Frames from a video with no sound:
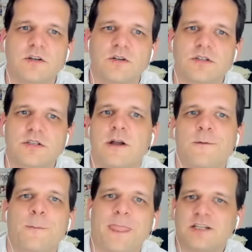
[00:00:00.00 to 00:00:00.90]
goals.
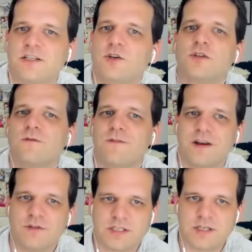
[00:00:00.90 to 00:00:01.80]
SEO is
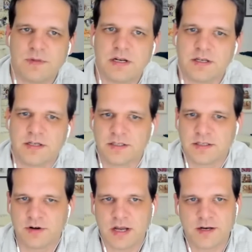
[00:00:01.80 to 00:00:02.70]
very similar in
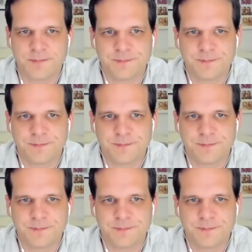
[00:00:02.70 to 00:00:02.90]
this regard.